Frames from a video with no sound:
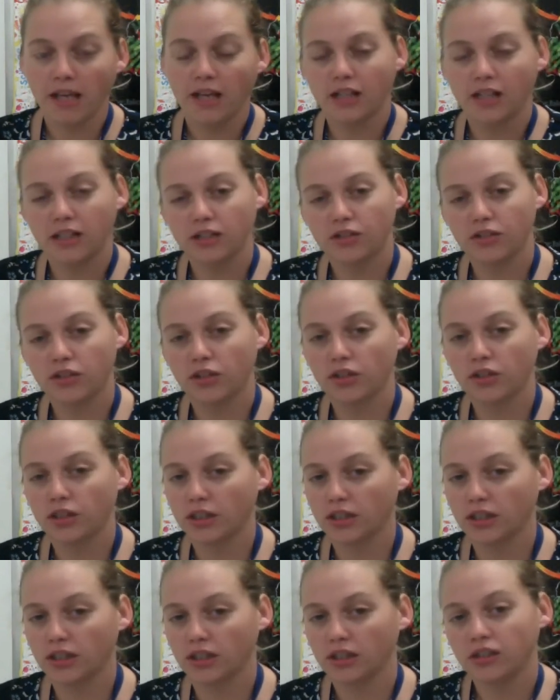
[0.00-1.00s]
And so they're
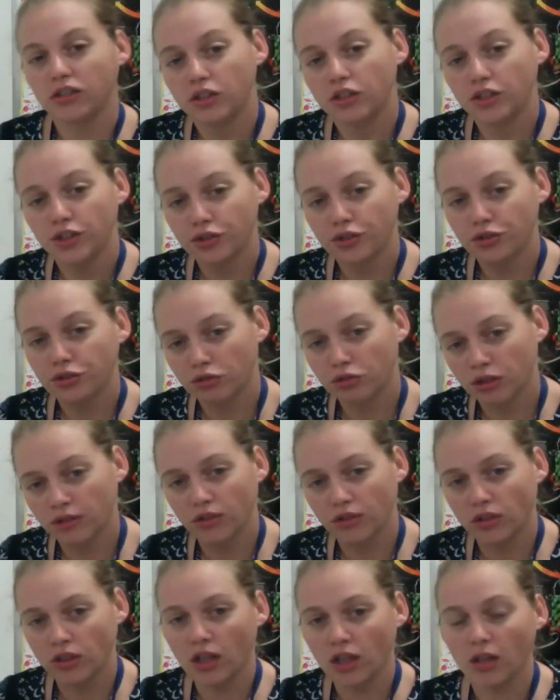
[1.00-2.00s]
going to
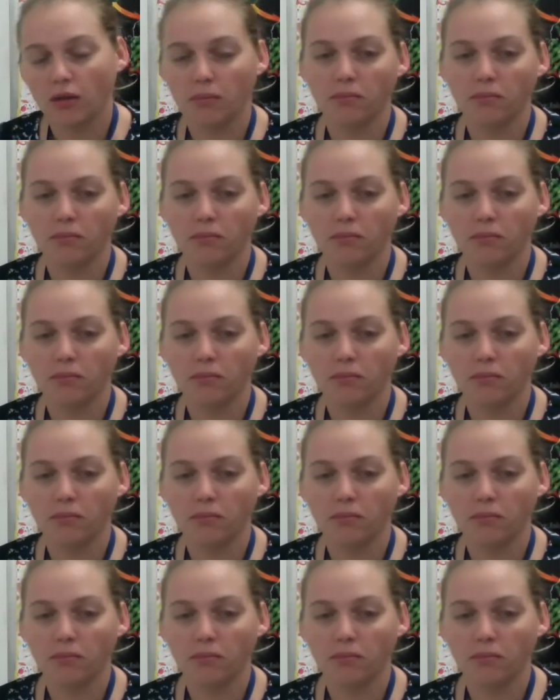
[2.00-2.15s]
shrivel up,